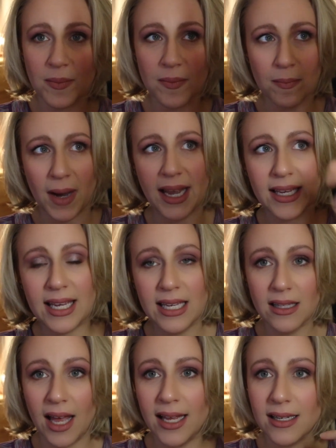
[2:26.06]
my
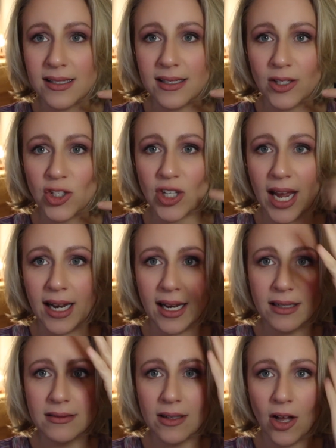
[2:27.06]
key light is still
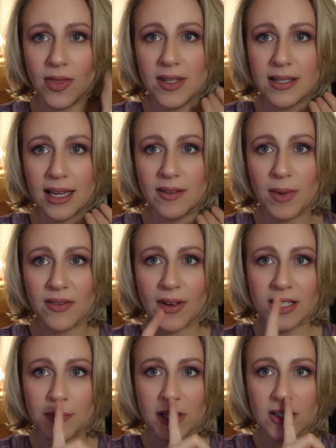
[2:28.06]
shining on this side of my
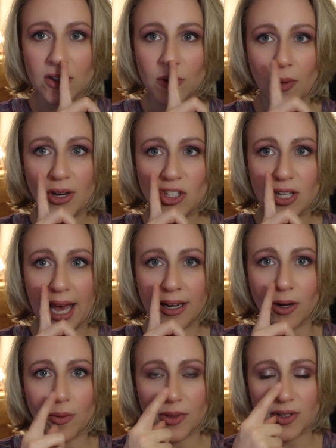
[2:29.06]
face, but it's throwing shadow.